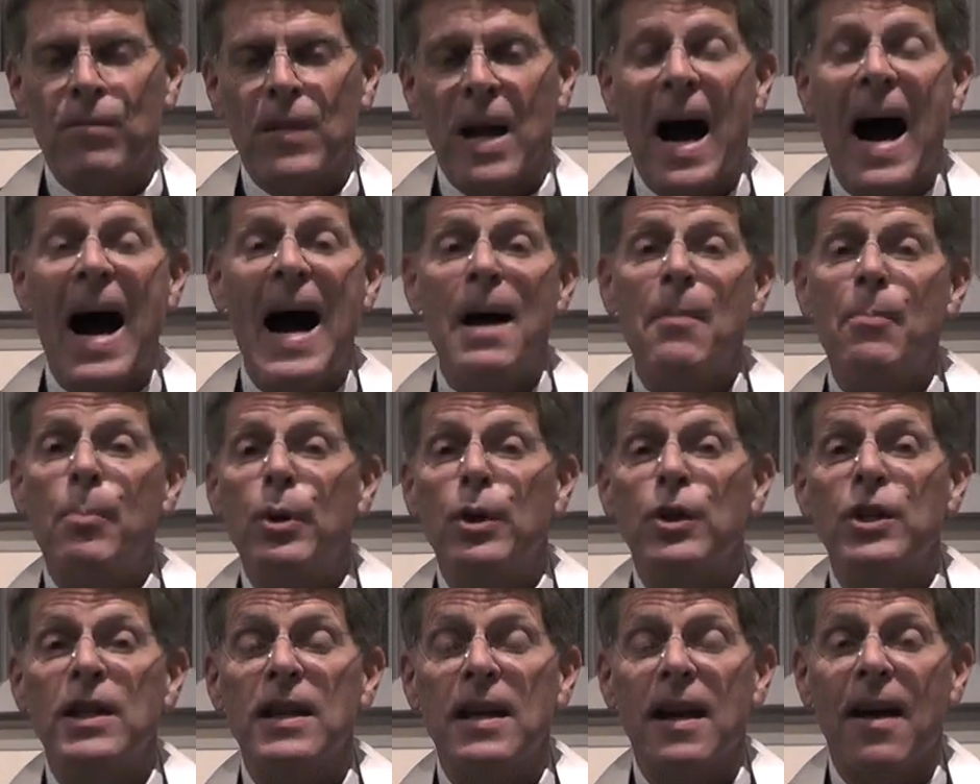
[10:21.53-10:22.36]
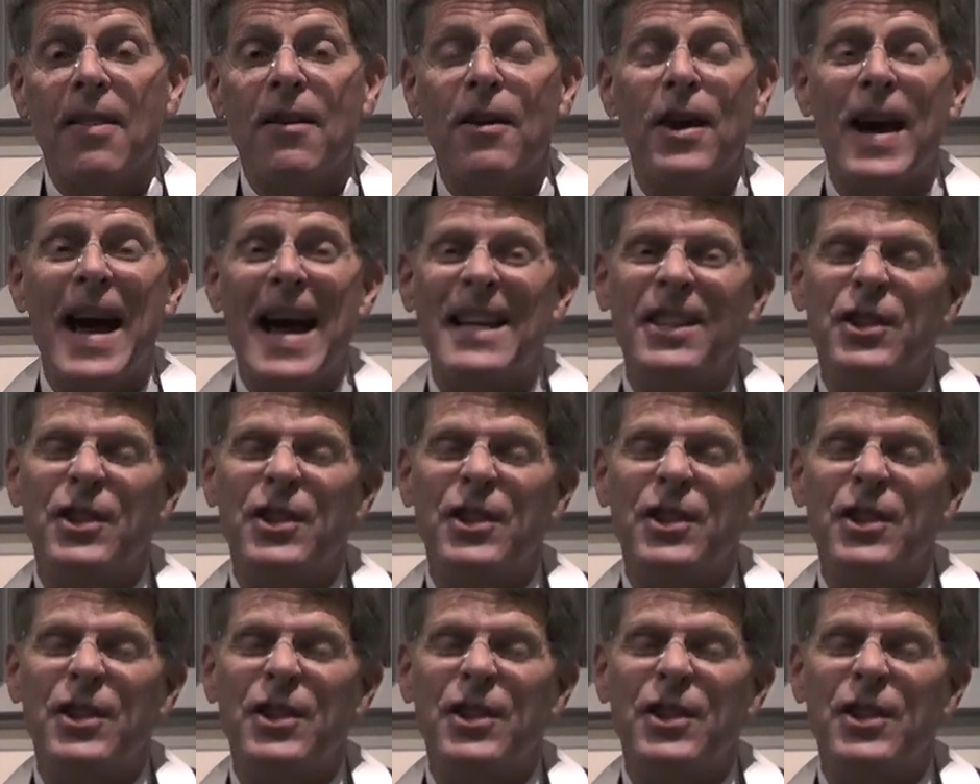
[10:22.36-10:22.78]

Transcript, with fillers: I put together a